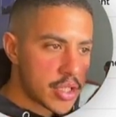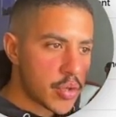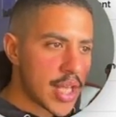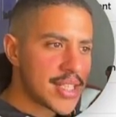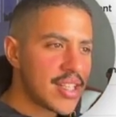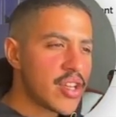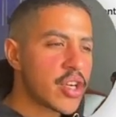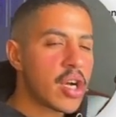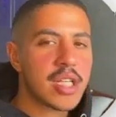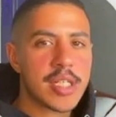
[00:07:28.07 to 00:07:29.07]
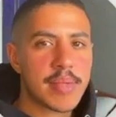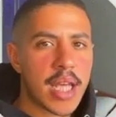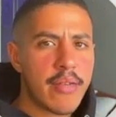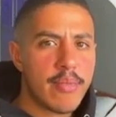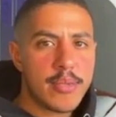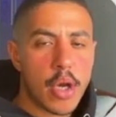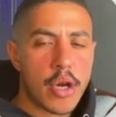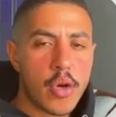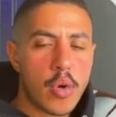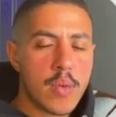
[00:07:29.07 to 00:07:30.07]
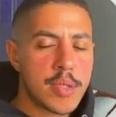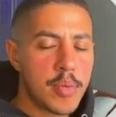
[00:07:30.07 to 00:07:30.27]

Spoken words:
So that's another concept, again, from Don Norman's